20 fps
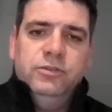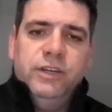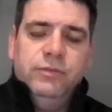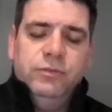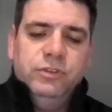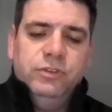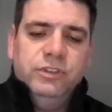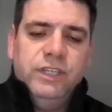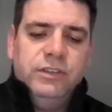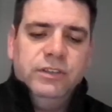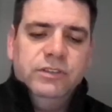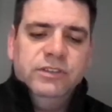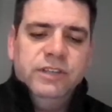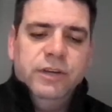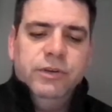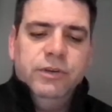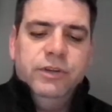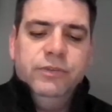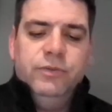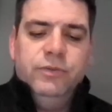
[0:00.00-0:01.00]
General
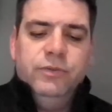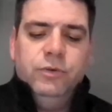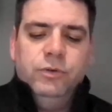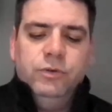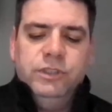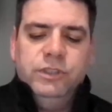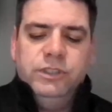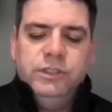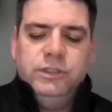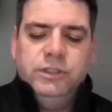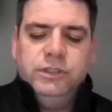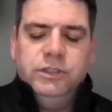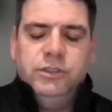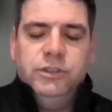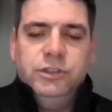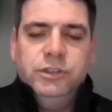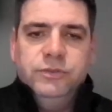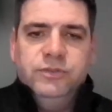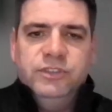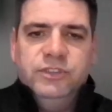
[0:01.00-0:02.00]
Secretary for the
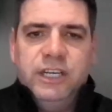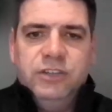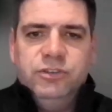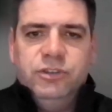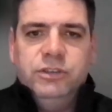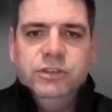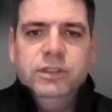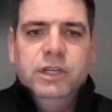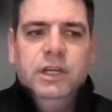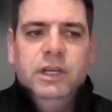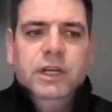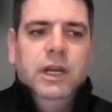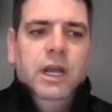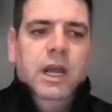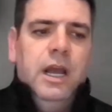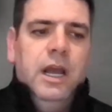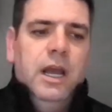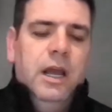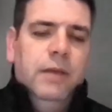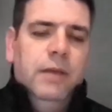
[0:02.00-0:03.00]
youth section,
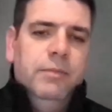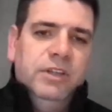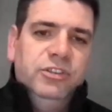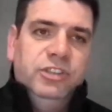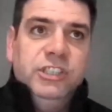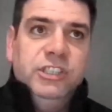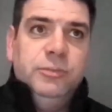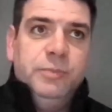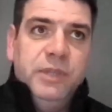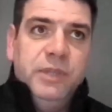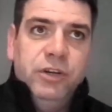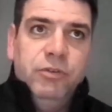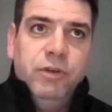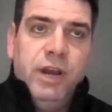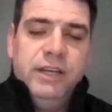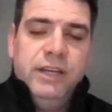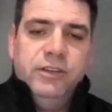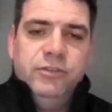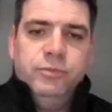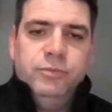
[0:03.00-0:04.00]
and she's been
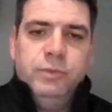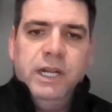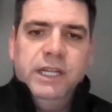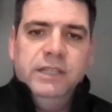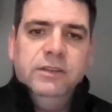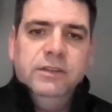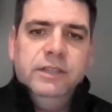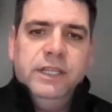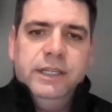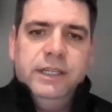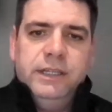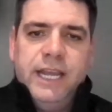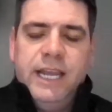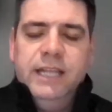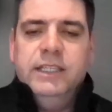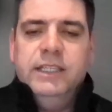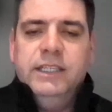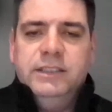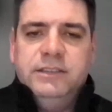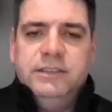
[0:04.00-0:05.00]
great as well in
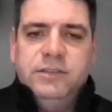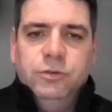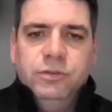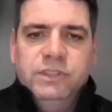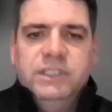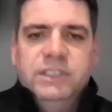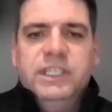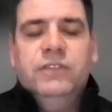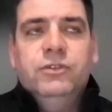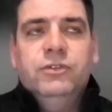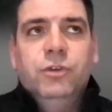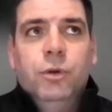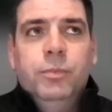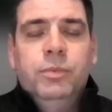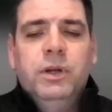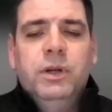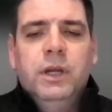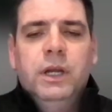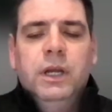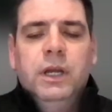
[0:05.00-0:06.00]
getting this all set up.